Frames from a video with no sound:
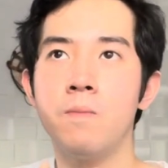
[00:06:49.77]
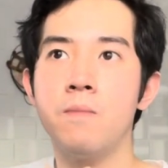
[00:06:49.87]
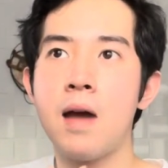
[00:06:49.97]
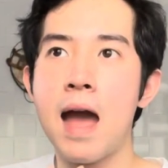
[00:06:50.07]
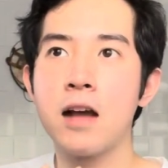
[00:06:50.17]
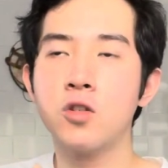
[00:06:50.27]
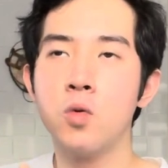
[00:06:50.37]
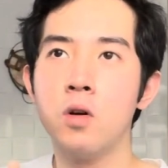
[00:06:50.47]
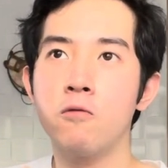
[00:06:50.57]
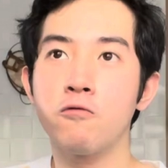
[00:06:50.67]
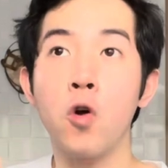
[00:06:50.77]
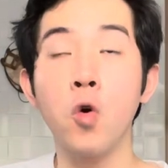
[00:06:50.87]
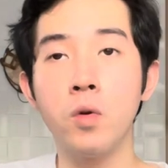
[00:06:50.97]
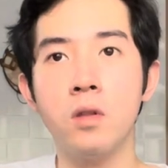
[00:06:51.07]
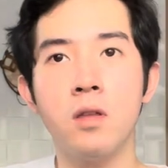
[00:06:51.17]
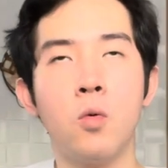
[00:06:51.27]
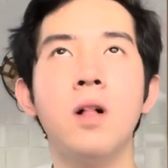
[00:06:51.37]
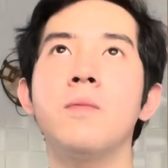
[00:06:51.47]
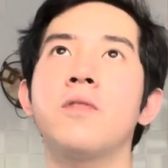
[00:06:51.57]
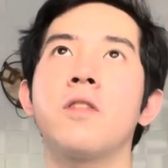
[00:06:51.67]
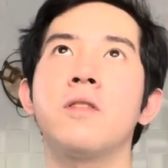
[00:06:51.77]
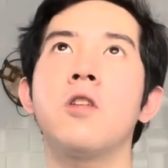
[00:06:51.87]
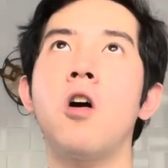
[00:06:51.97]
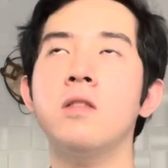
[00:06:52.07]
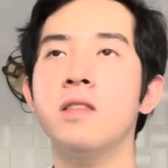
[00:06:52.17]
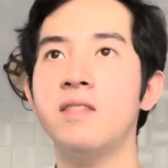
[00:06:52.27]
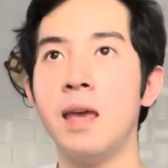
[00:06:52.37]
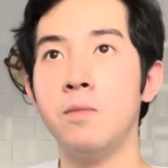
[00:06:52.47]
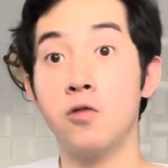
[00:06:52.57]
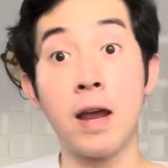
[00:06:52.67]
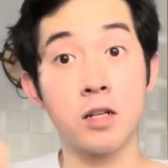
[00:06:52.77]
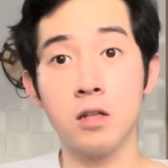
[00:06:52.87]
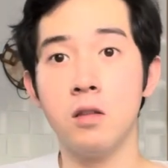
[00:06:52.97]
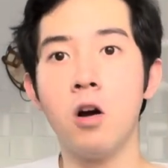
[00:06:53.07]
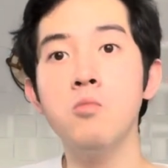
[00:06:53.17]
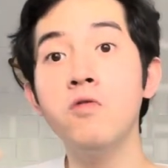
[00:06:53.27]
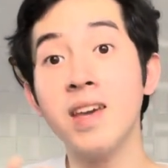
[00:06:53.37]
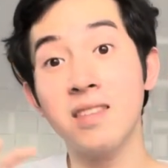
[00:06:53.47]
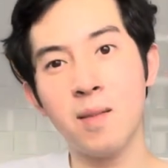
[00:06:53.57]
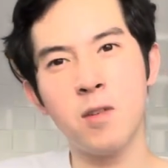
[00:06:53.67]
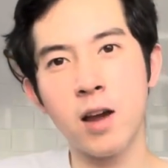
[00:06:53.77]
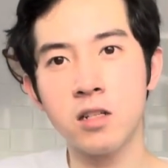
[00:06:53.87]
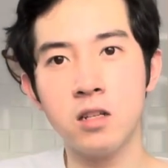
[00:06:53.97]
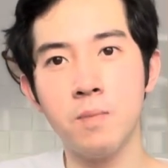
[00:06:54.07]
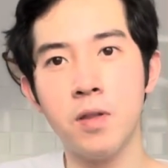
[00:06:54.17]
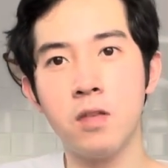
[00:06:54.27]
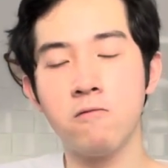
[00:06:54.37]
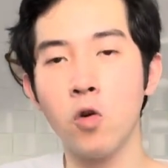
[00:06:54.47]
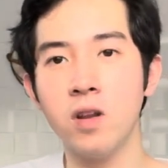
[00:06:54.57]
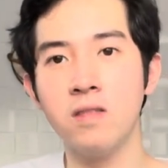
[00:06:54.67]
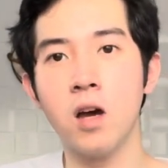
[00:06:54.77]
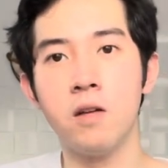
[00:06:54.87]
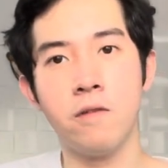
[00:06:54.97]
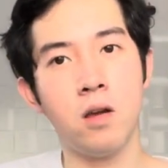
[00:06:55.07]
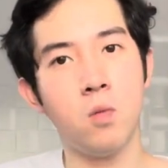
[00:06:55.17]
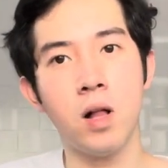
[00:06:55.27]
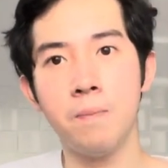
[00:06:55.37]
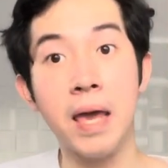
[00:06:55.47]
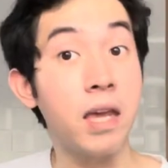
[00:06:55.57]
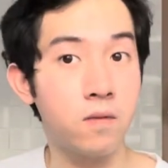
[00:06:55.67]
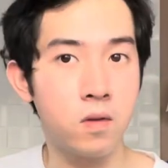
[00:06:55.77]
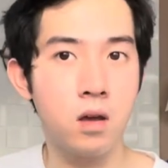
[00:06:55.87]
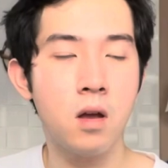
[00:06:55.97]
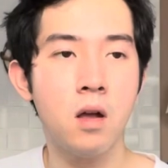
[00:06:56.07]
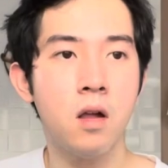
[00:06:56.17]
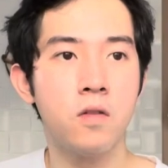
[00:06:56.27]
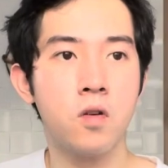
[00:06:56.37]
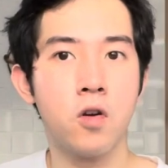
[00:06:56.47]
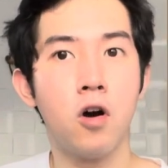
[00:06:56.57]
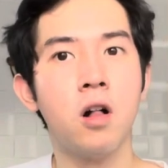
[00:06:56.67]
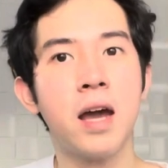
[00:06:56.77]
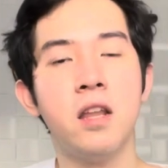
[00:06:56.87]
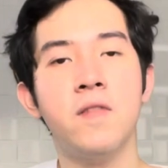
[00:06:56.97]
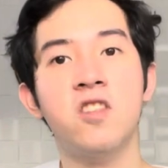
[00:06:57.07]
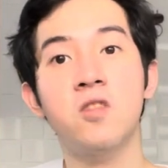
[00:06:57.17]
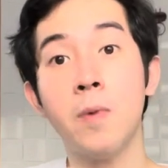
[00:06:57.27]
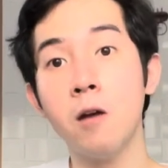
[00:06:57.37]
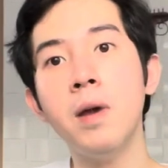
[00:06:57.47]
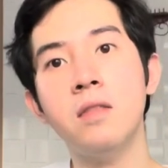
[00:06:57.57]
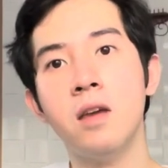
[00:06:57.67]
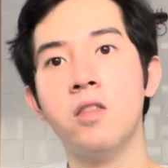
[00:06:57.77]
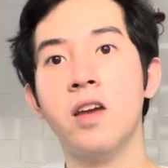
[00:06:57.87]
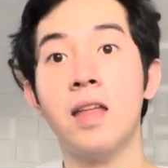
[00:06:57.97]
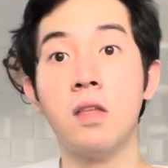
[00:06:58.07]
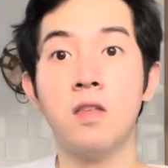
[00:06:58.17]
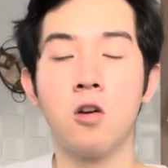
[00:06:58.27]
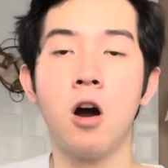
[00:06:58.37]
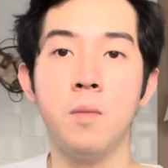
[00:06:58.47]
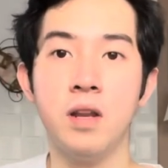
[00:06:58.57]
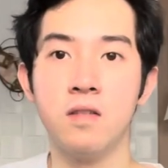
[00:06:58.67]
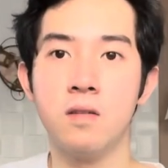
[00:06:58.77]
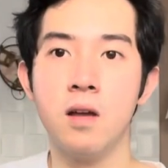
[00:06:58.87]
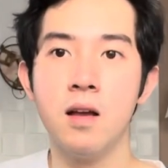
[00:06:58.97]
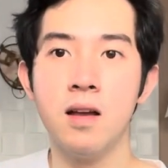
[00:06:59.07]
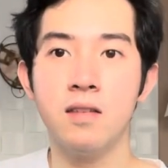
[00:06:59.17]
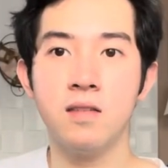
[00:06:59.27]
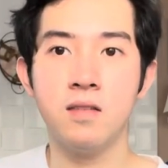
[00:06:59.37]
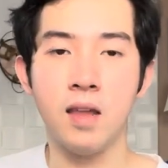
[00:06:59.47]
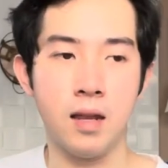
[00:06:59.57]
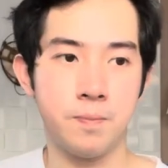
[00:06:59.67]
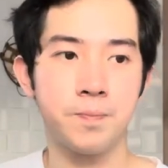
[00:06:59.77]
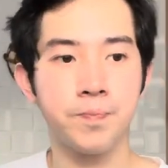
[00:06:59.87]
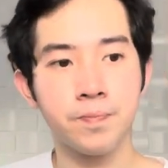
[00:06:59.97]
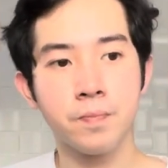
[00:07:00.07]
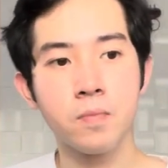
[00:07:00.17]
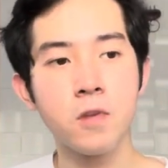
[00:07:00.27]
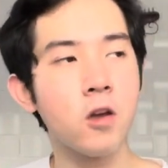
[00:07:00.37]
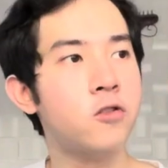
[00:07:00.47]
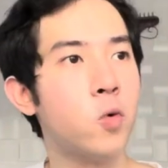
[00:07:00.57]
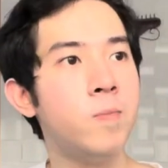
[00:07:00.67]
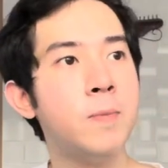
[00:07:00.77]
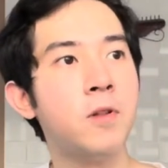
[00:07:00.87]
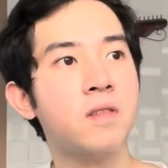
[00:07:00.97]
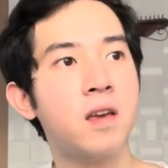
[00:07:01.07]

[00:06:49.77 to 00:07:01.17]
actual road, well, sorry, they're all in the same direction. They're all moving in the same direction, but the road is not very well paved. So they're all kind of experimenting to get to the communist state. So when people say